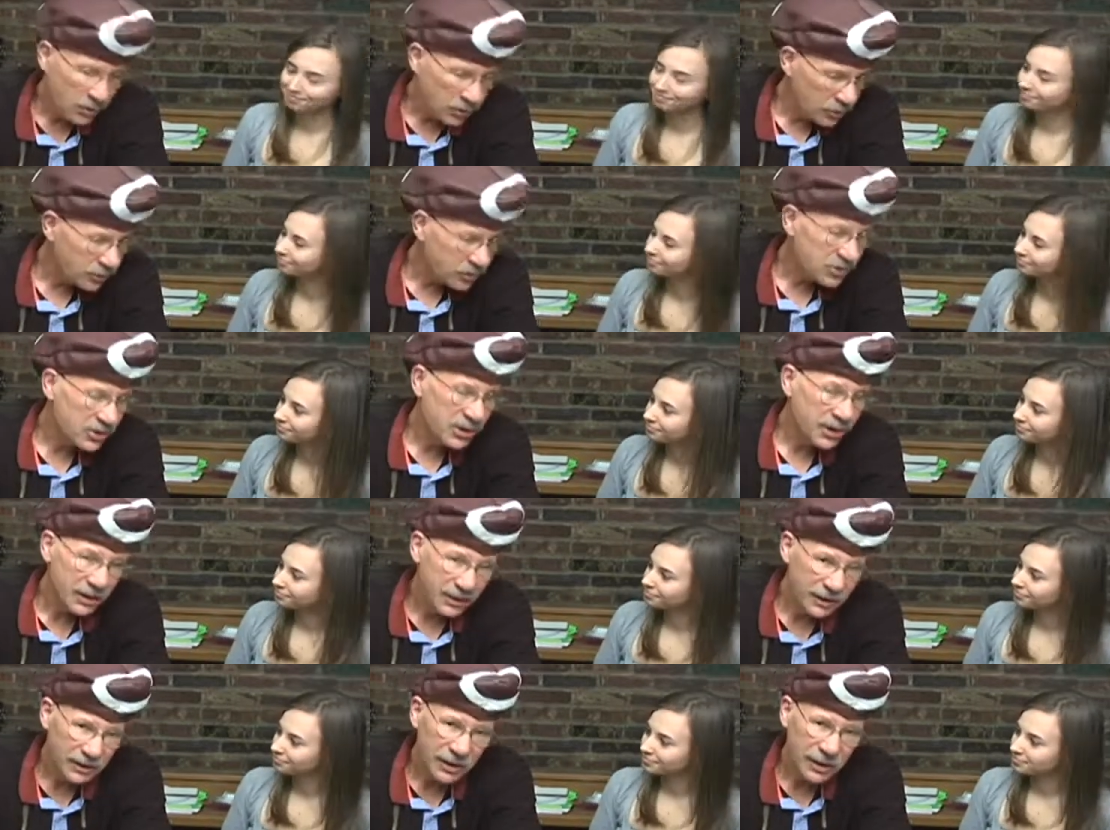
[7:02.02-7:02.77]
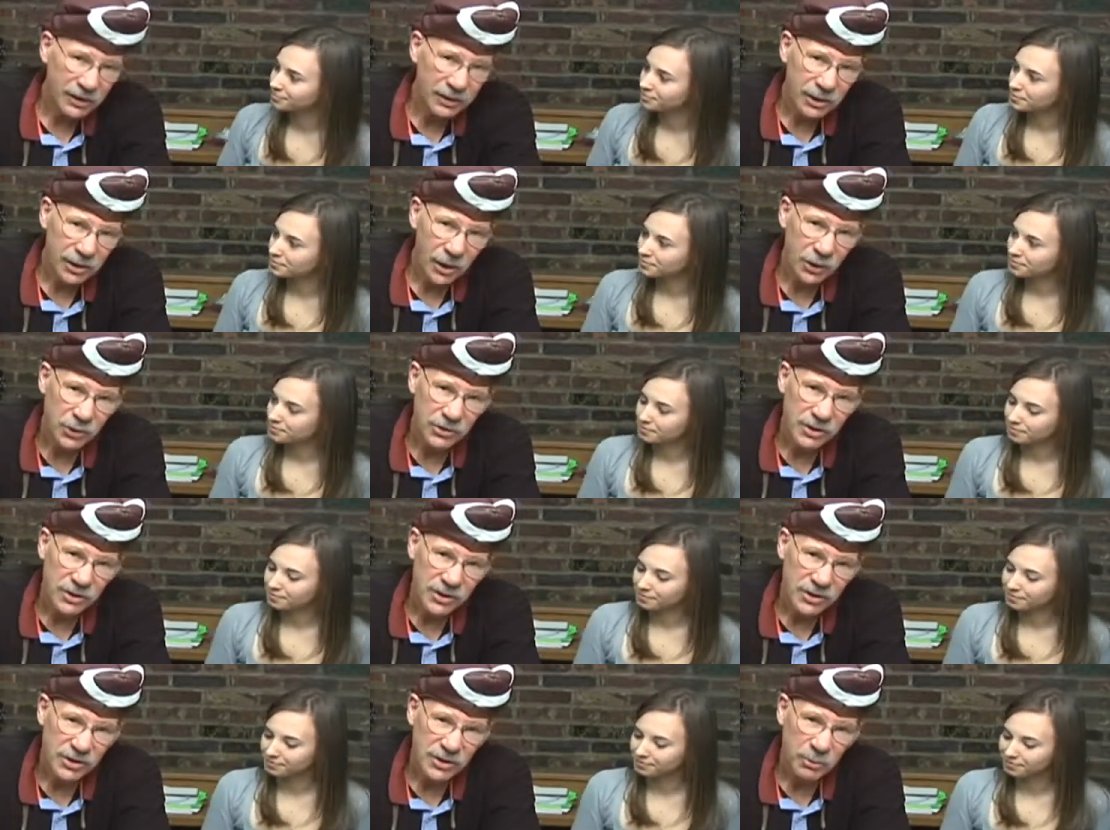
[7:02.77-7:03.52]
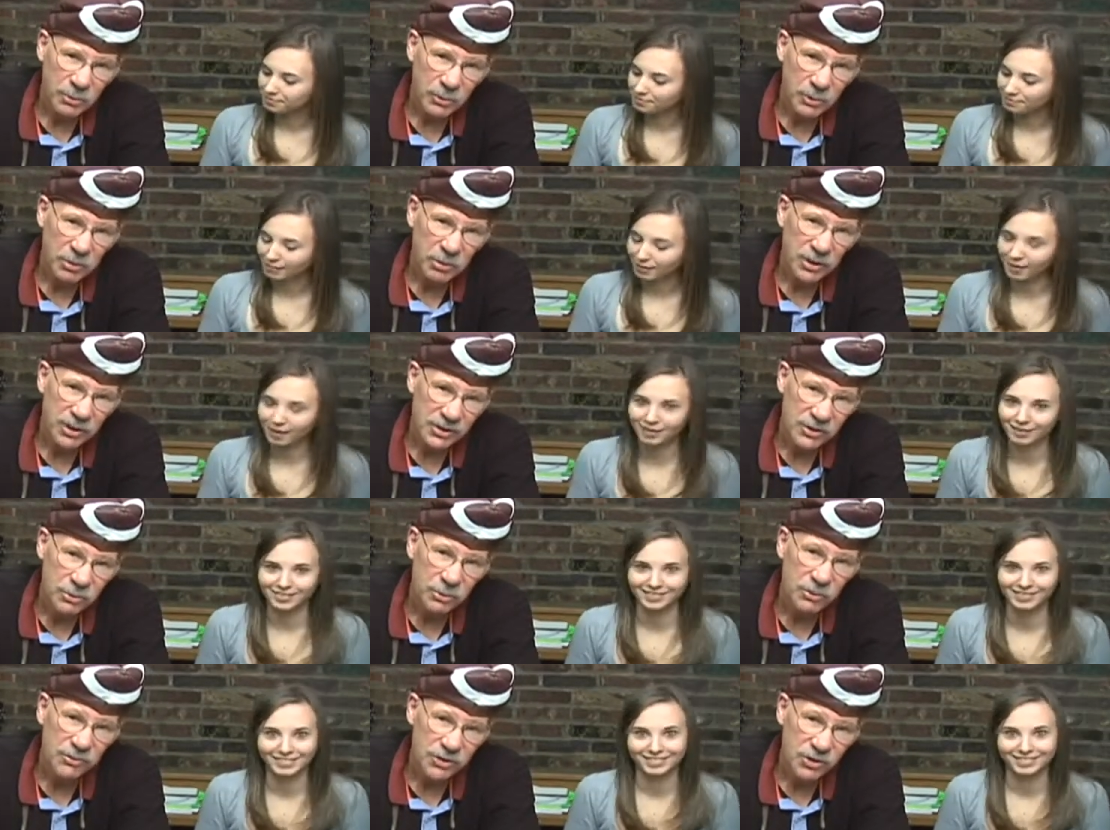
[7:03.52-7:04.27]
Speaker 1: who's sitting a little closer this week
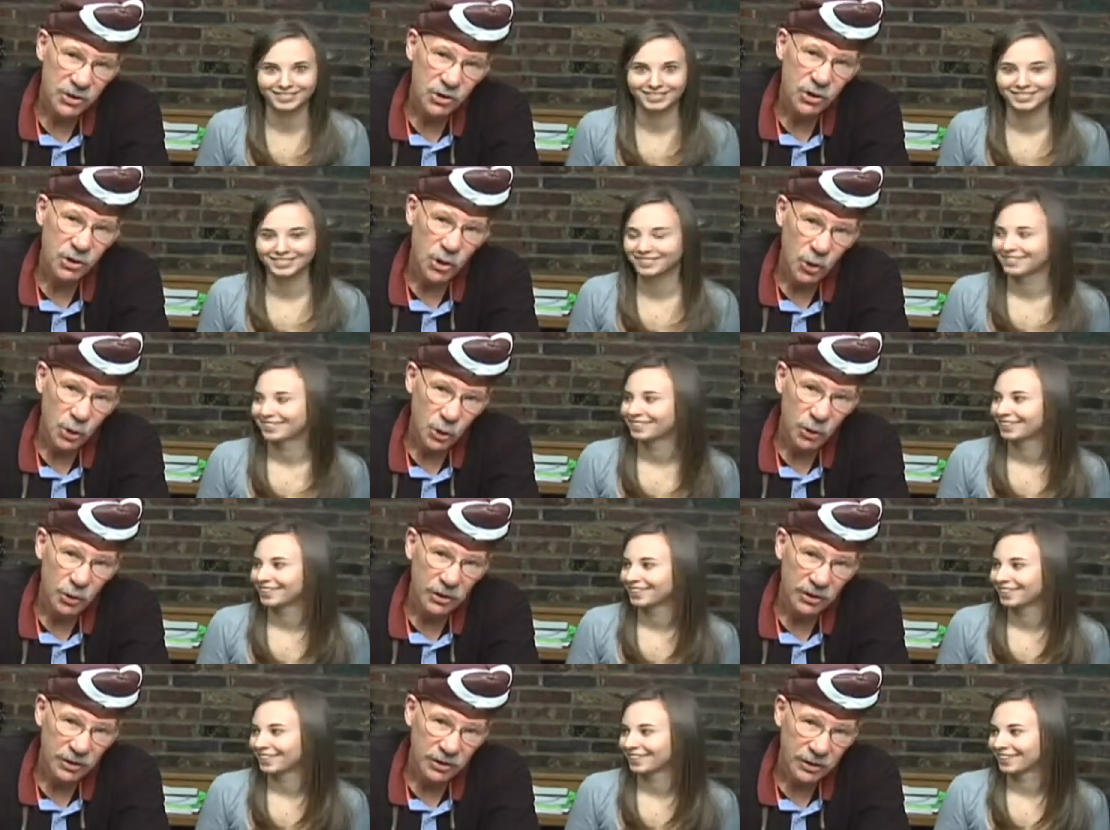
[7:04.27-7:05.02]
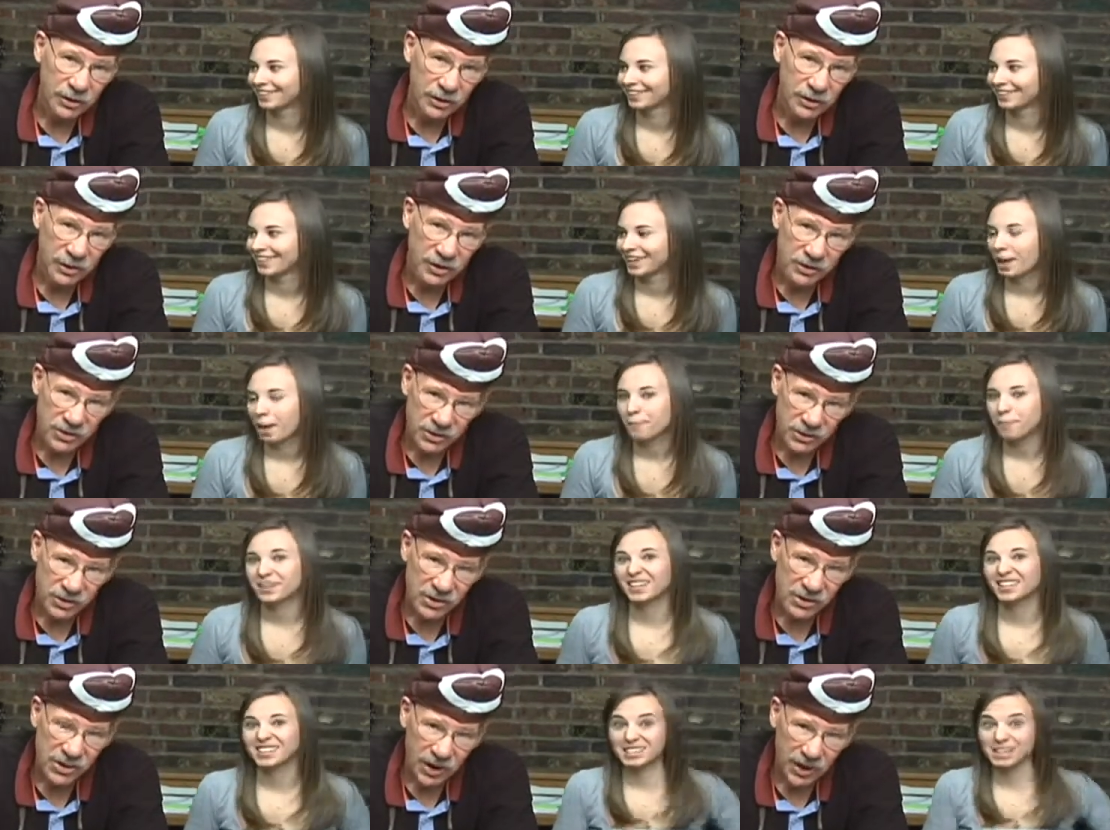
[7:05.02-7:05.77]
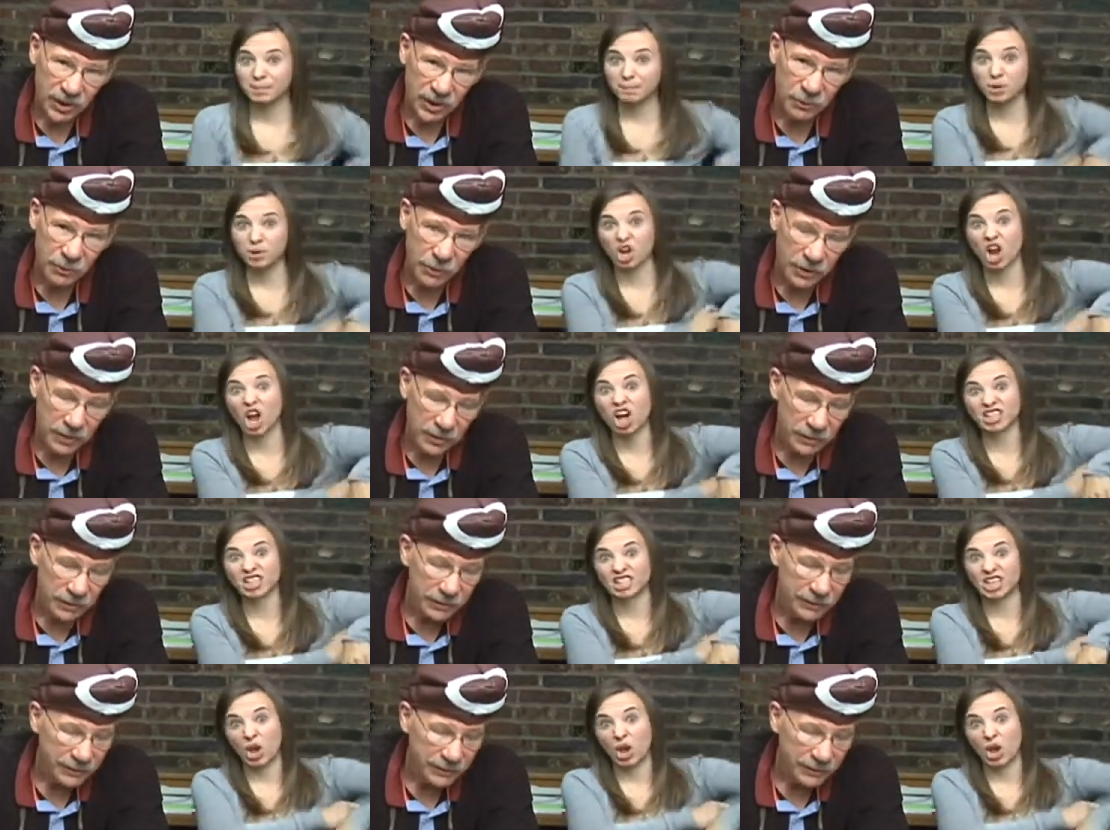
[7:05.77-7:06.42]
because we've schooled her. It's her because second week.